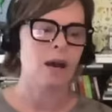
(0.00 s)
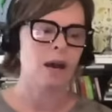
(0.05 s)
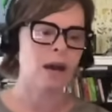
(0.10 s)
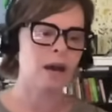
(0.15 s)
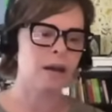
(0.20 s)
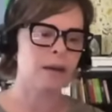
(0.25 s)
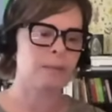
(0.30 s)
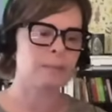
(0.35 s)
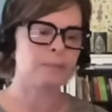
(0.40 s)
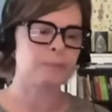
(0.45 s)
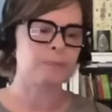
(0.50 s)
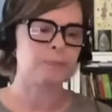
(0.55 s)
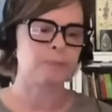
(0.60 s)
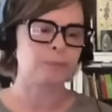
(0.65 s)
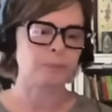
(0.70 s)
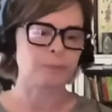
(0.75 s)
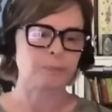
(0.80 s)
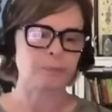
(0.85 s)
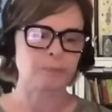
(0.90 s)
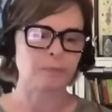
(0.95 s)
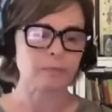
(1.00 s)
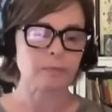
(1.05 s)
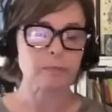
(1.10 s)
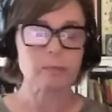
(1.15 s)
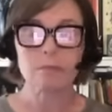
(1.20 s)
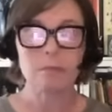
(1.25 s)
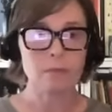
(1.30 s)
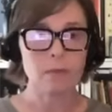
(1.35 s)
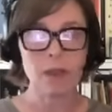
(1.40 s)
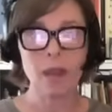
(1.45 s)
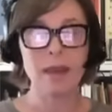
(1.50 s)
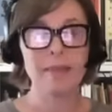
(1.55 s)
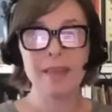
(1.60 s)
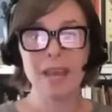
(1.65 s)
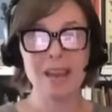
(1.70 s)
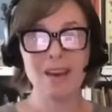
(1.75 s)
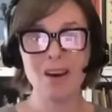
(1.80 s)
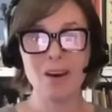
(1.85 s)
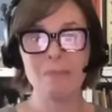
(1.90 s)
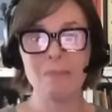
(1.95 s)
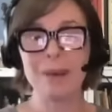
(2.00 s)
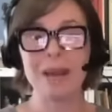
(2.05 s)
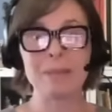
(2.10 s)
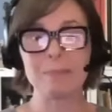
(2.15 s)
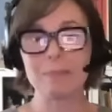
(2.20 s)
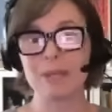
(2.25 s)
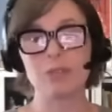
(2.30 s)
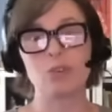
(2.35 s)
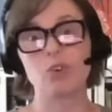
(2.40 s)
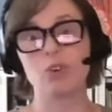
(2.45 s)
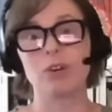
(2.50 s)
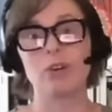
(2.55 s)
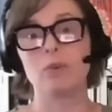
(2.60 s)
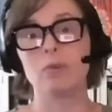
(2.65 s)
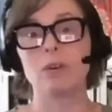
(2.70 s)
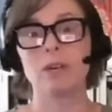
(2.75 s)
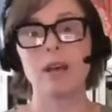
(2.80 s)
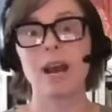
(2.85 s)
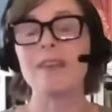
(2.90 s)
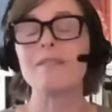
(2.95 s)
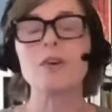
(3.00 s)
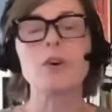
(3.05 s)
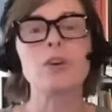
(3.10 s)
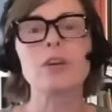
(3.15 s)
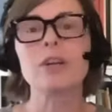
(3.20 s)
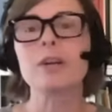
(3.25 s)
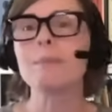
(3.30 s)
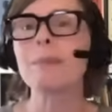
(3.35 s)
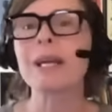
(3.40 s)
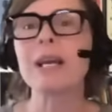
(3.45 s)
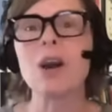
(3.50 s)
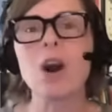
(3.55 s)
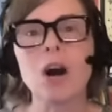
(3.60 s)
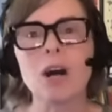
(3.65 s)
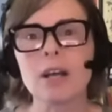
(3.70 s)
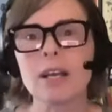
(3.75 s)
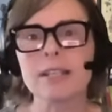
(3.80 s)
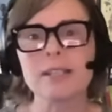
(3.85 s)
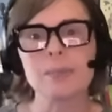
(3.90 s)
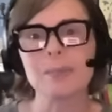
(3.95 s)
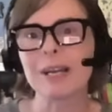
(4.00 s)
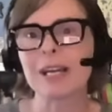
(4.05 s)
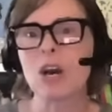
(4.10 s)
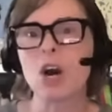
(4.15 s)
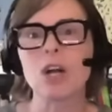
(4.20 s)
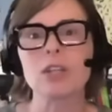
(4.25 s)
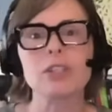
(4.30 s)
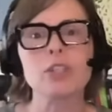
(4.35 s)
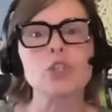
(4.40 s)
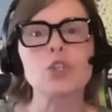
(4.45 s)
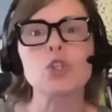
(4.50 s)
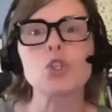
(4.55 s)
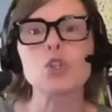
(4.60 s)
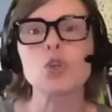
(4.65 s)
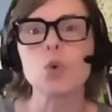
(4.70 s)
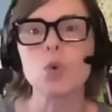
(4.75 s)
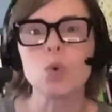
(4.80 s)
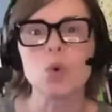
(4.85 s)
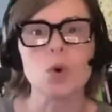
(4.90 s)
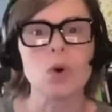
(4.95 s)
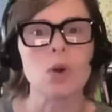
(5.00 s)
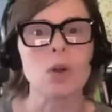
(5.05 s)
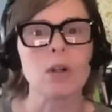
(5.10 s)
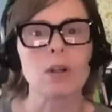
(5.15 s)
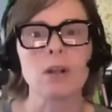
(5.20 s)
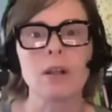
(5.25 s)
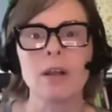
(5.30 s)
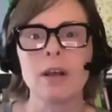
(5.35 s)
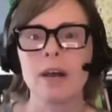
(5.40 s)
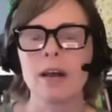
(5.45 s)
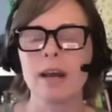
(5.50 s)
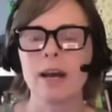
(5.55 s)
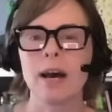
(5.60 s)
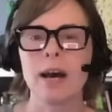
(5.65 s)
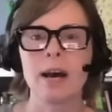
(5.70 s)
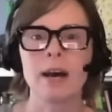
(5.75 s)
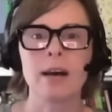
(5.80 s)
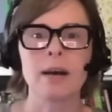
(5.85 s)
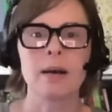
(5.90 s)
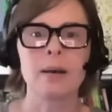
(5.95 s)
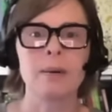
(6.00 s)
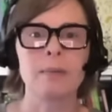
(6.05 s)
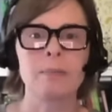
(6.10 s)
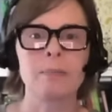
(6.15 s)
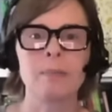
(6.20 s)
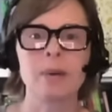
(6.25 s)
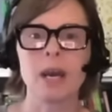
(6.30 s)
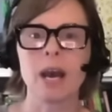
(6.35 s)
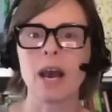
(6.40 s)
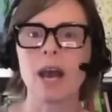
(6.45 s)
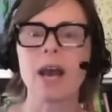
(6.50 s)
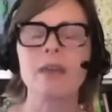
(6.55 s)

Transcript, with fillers: Um, and they all might be true. I've heard it been called, it's been called a school. Um, I've